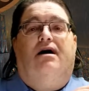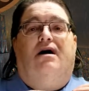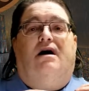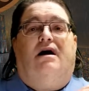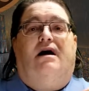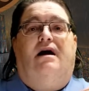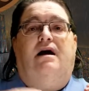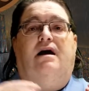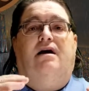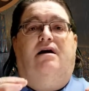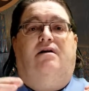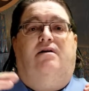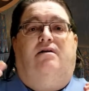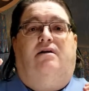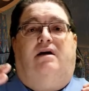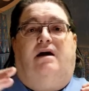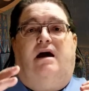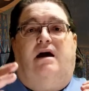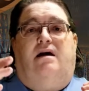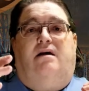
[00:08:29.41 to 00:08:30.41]

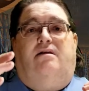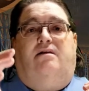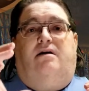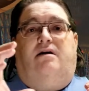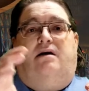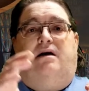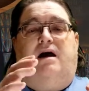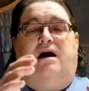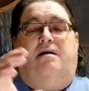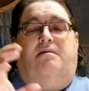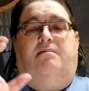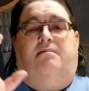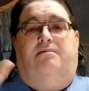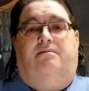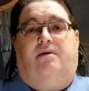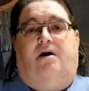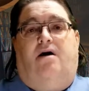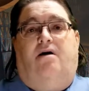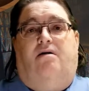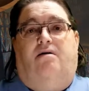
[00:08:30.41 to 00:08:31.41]
The game
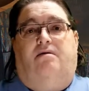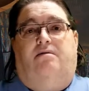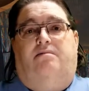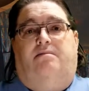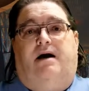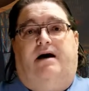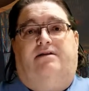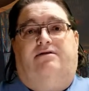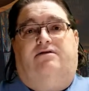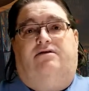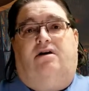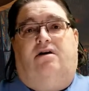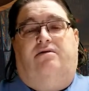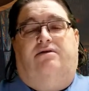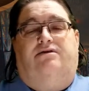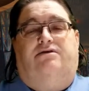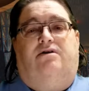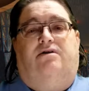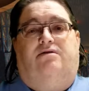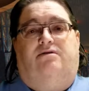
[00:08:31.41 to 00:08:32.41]
master
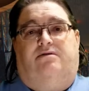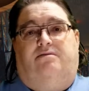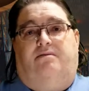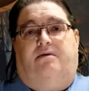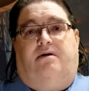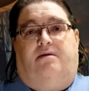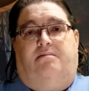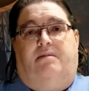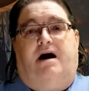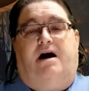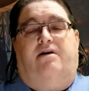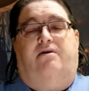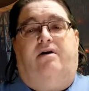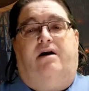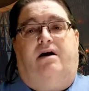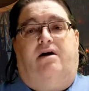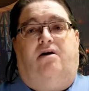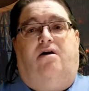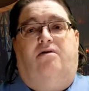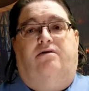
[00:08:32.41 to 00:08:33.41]
always goes, or the
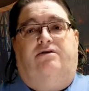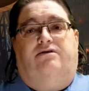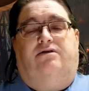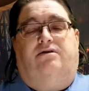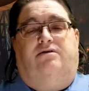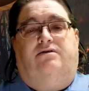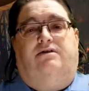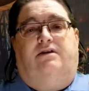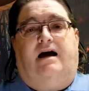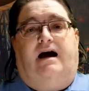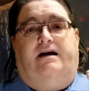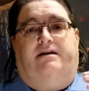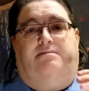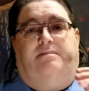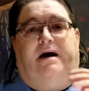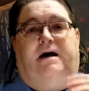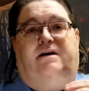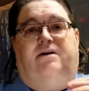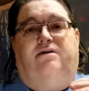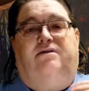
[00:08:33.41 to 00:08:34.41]
moderator always goes last.
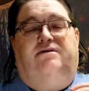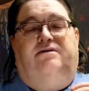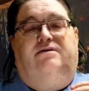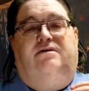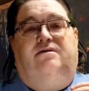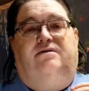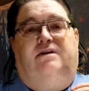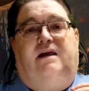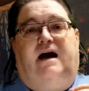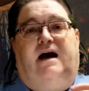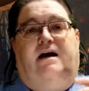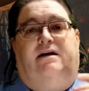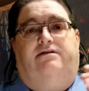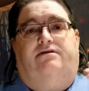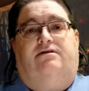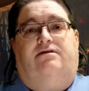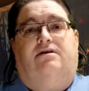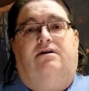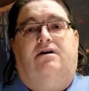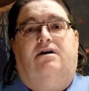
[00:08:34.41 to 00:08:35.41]
Bad guys goes
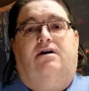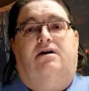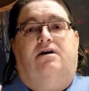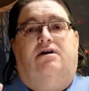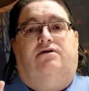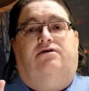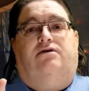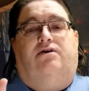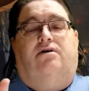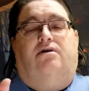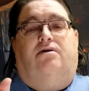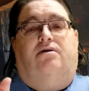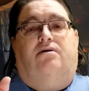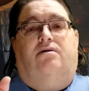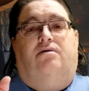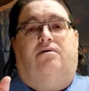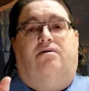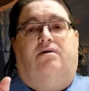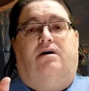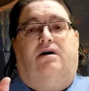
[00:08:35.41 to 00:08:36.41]
last.
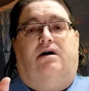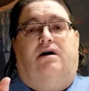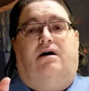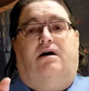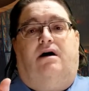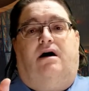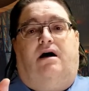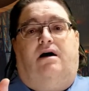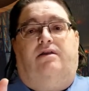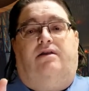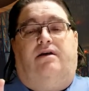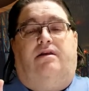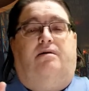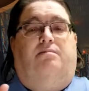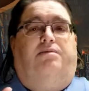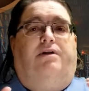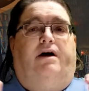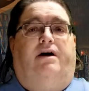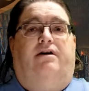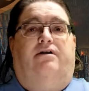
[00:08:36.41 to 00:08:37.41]
So, and then the
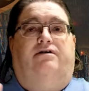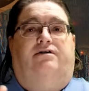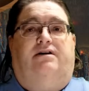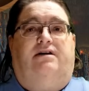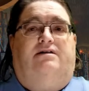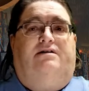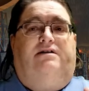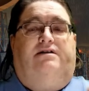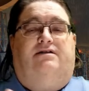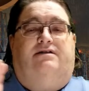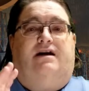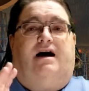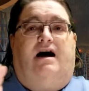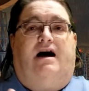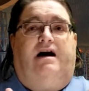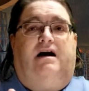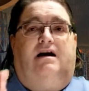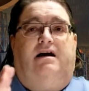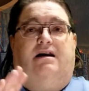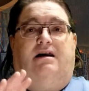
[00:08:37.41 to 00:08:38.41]
players get to
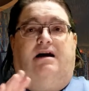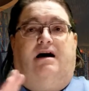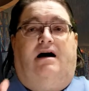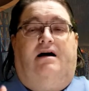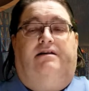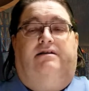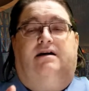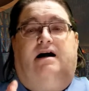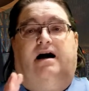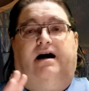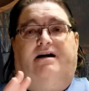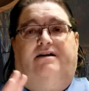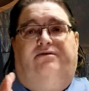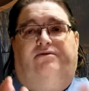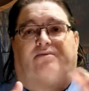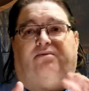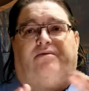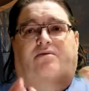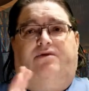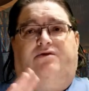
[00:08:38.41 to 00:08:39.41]
decide on ties
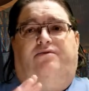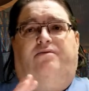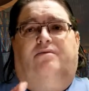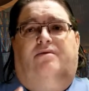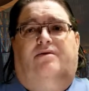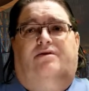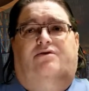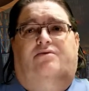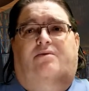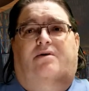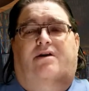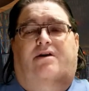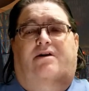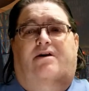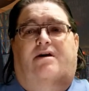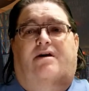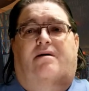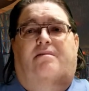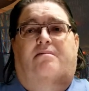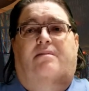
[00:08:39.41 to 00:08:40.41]
which one of
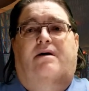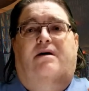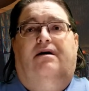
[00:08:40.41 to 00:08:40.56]
them.